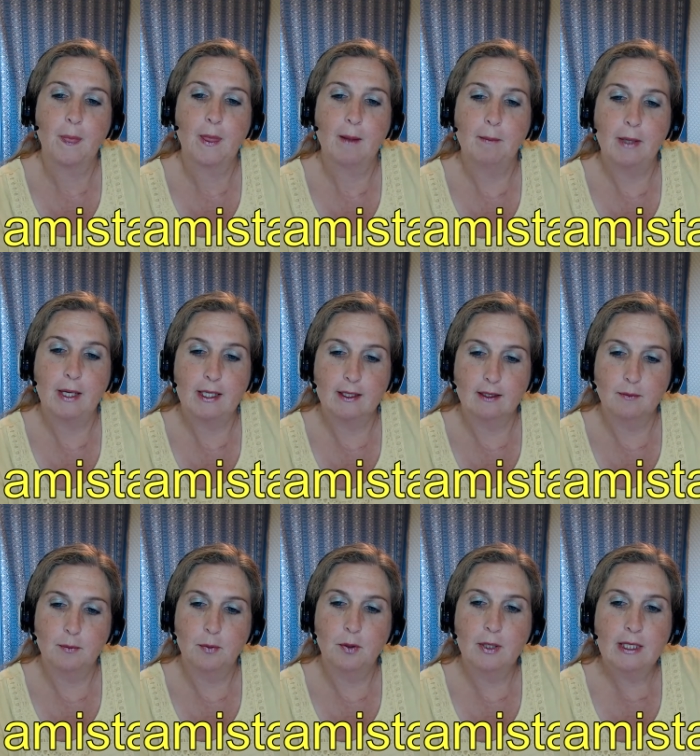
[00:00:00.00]
But
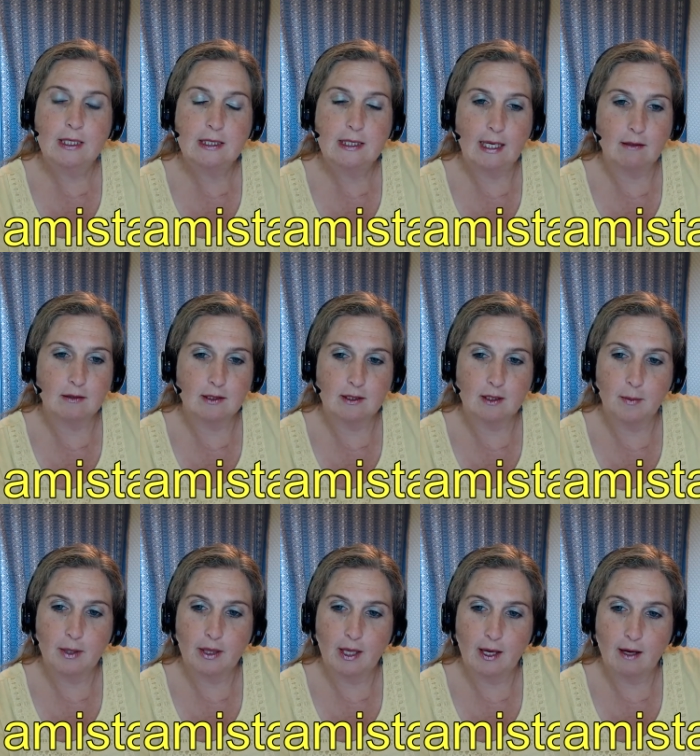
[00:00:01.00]
putting down some of
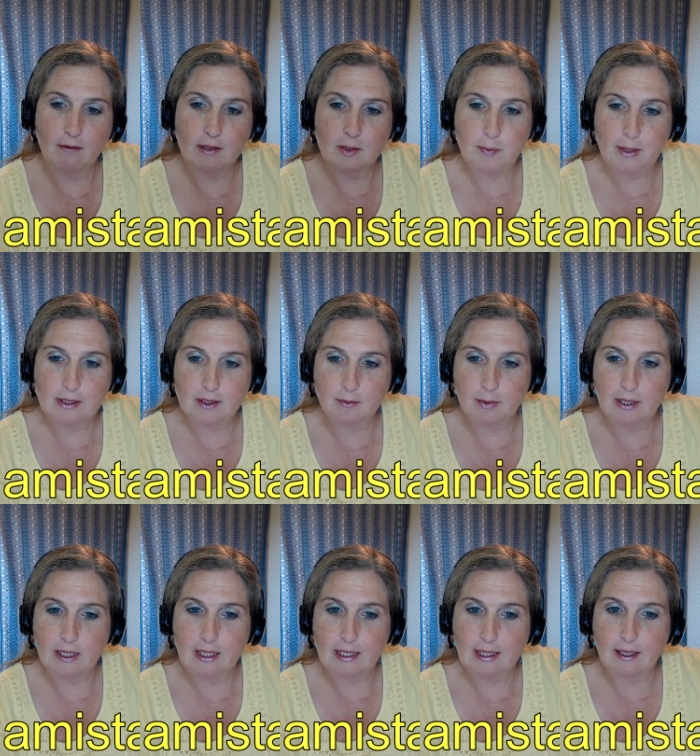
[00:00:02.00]
that
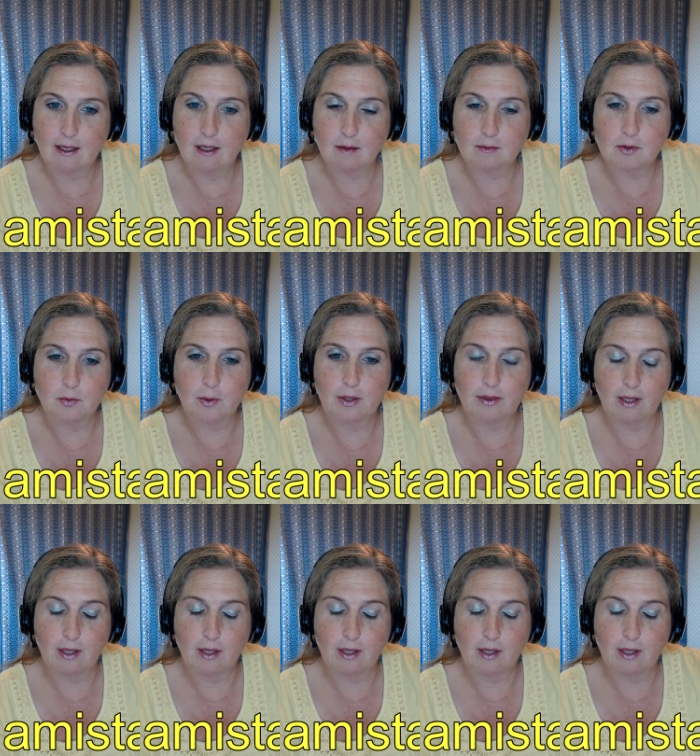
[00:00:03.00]
responsibility that comes with